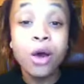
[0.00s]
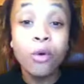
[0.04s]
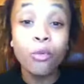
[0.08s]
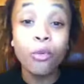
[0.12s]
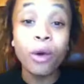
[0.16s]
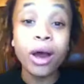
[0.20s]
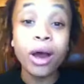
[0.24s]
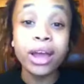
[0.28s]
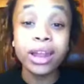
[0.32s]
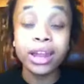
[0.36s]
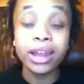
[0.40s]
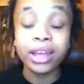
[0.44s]

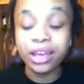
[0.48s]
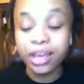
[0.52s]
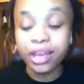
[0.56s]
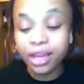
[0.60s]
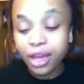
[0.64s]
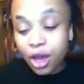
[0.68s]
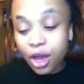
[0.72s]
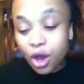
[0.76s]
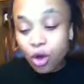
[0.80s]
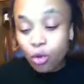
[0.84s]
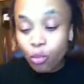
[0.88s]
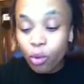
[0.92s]
Why they,
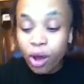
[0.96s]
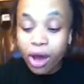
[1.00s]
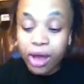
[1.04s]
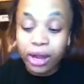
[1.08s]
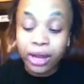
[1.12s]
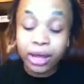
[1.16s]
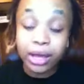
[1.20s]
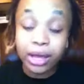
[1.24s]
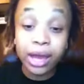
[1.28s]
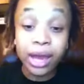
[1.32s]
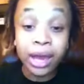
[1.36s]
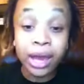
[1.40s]
why
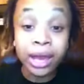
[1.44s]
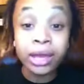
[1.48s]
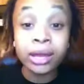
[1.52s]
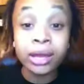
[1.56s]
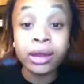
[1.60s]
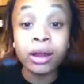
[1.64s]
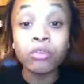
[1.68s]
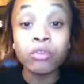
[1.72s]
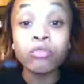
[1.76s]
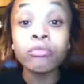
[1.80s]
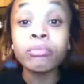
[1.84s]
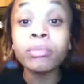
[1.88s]
they hate
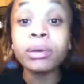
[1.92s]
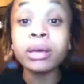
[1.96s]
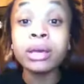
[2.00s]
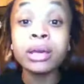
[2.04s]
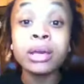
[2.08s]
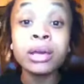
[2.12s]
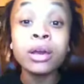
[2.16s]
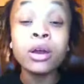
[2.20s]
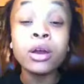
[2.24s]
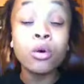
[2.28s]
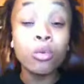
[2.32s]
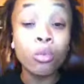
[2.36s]
on me?
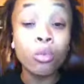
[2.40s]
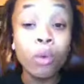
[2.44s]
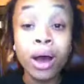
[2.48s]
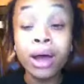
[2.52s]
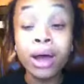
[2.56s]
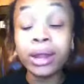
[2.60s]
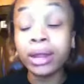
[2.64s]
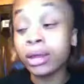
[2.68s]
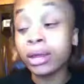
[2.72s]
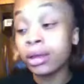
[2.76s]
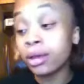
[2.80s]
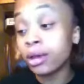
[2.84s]

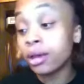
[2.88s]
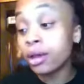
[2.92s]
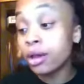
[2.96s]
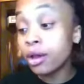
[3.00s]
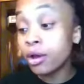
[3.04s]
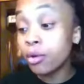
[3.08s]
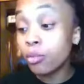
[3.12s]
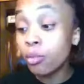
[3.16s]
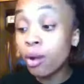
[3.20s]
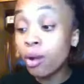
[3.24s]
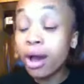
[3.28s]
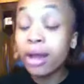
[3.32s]
Why they,
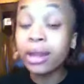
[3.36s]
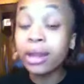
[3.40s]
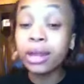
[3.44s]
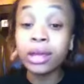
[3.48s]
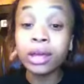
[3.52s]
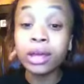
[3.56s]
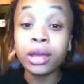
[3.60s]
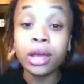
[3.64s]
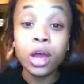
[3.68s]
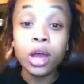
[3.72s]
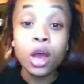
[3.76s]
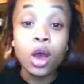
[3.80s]
why
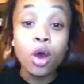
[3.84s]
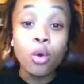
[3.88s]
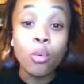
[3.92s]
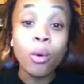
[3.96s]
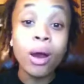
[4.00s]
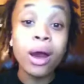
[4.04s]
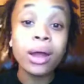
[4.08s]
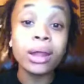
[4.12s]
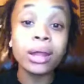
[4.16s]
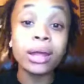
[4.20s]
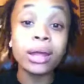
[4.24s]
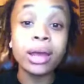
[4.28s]
they,
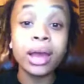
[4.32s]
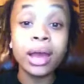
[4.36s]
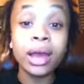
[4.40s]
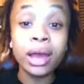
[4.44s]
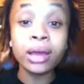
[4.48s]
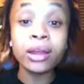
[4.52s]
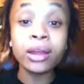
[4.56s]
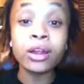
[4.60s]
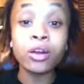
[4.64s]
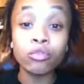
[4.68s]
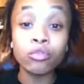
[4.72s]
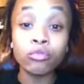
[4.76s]
why they
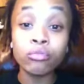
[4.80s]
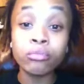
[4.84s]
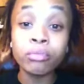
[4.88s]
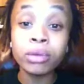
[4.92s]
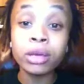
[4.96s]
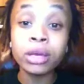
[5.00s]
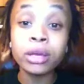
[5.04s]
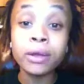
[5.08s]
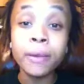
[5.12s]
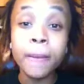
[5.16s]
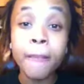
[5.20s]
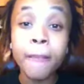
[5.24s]
hate on
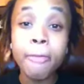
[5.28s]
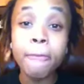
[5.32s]
me?